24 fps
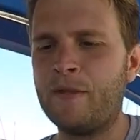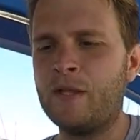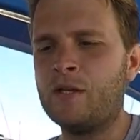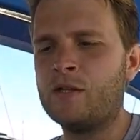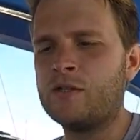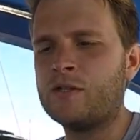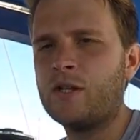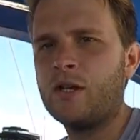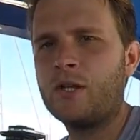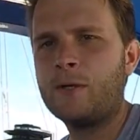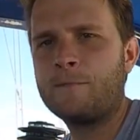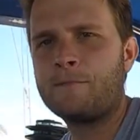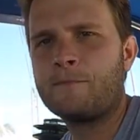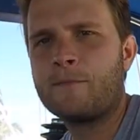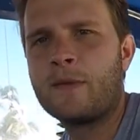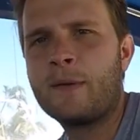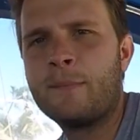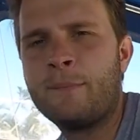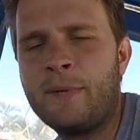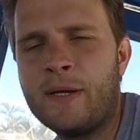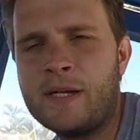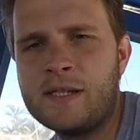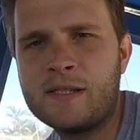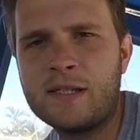So
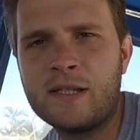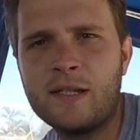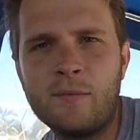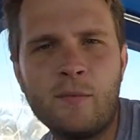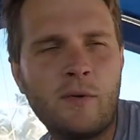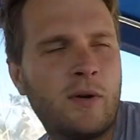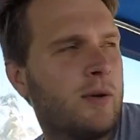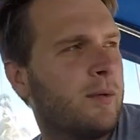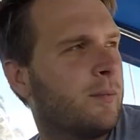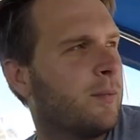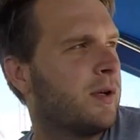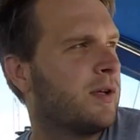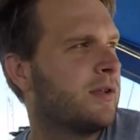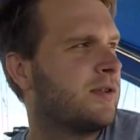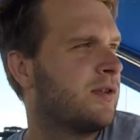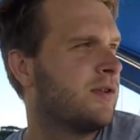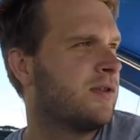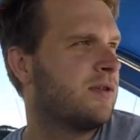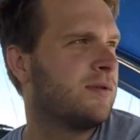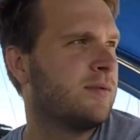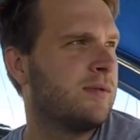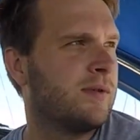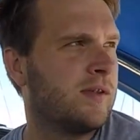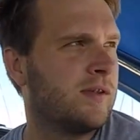basically what I wanted to
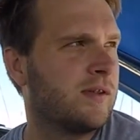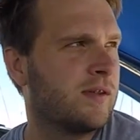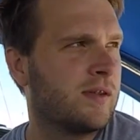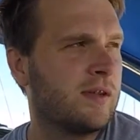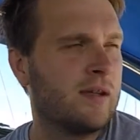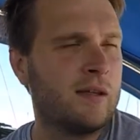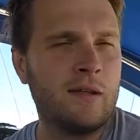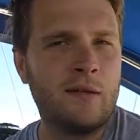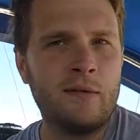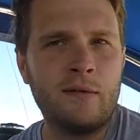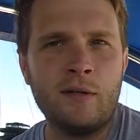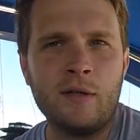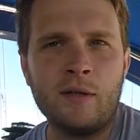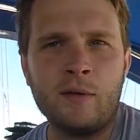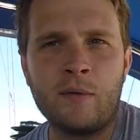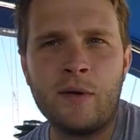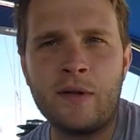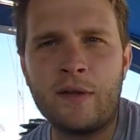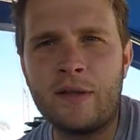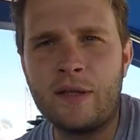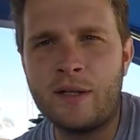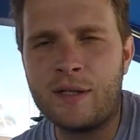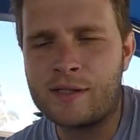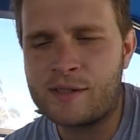do is
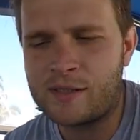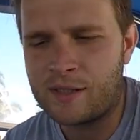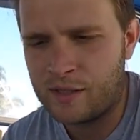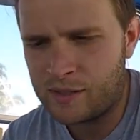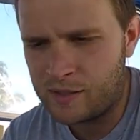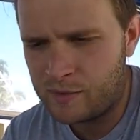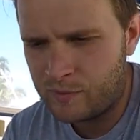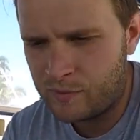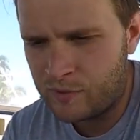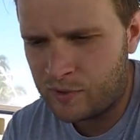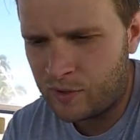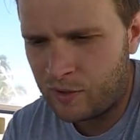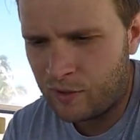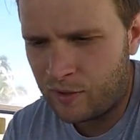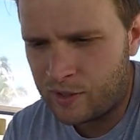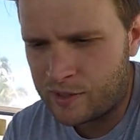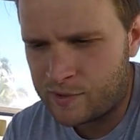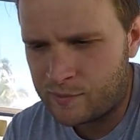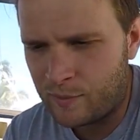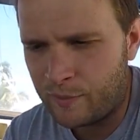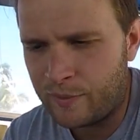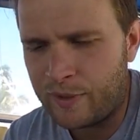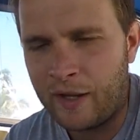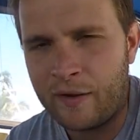quickly discuss with you
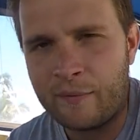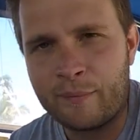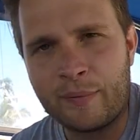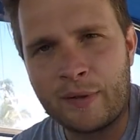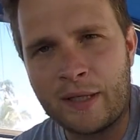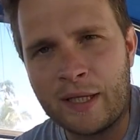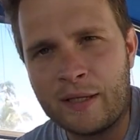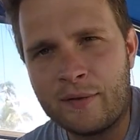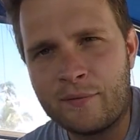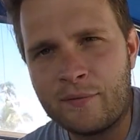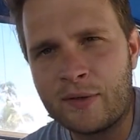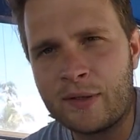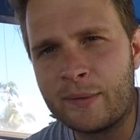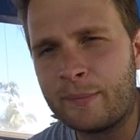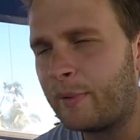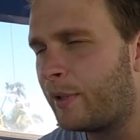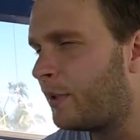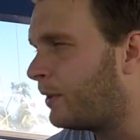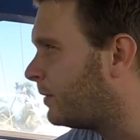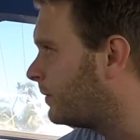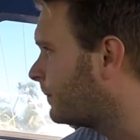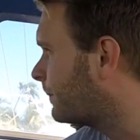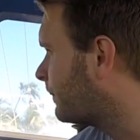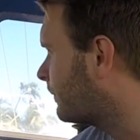guys what we have planned for the
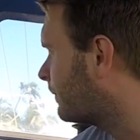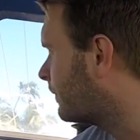boat,